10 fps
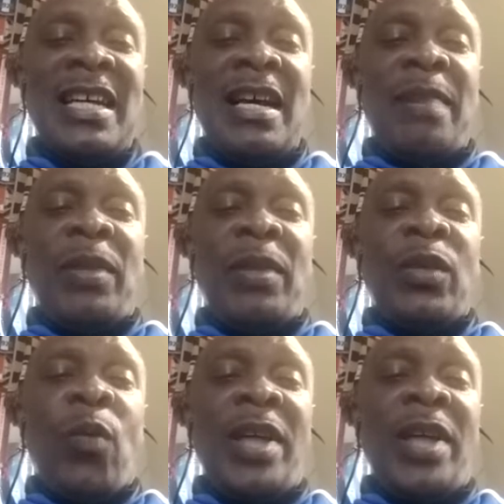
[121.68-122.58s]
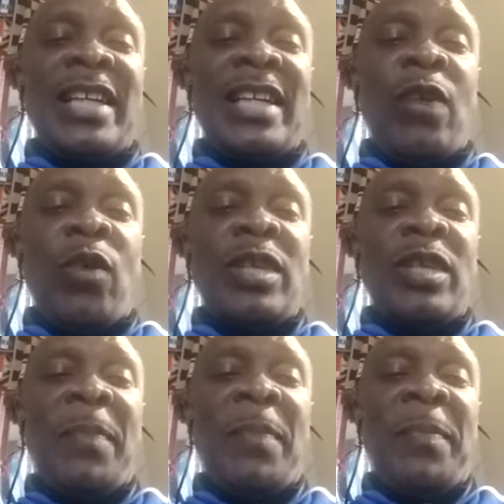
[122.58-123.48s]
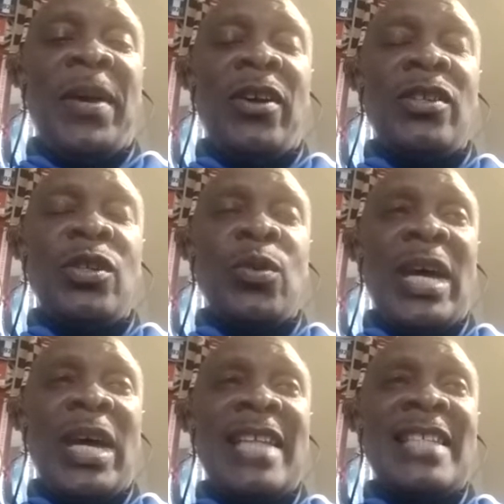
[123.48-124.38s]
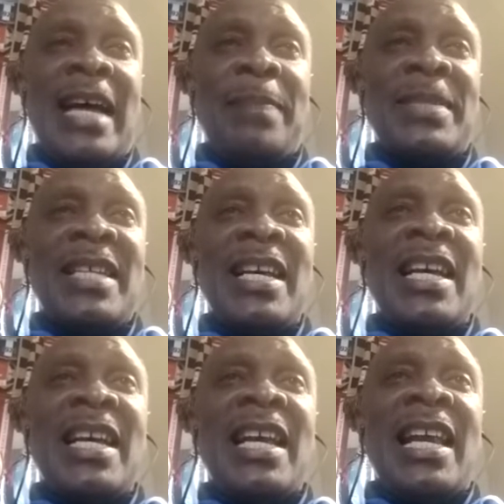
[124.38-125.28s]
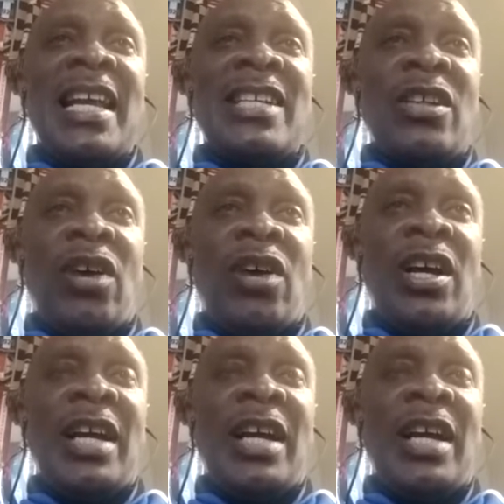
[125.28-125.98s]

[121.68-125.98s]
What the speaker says: But the ones that are going to be preparing to do exams later on